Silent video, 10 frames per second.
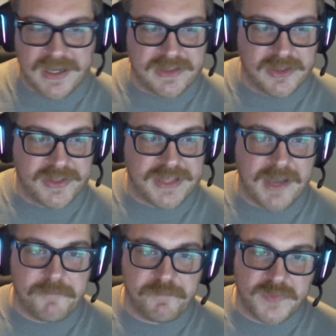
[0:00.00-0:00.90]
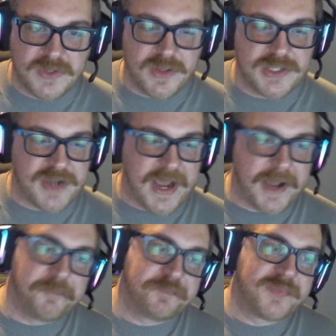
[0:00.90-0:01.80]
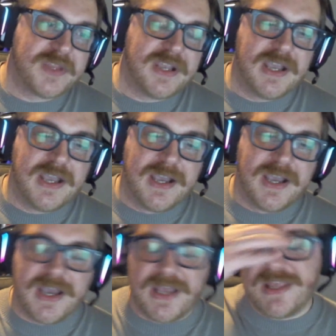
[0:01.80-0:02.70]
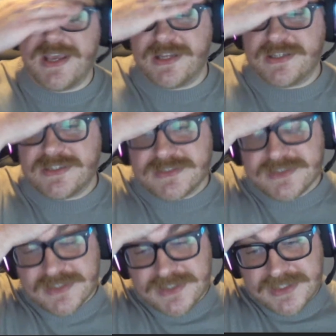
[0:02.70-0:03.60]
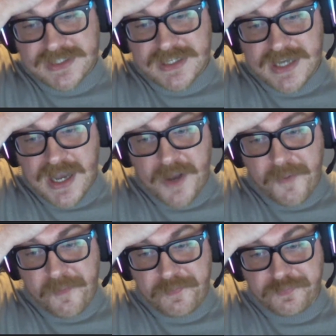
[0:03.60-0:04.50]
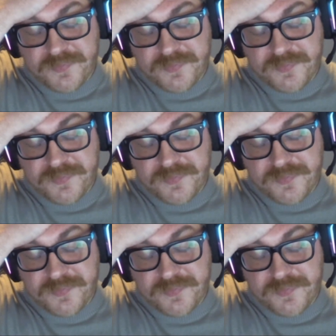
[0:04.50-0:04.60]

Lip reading: learned that, got the track, and then um,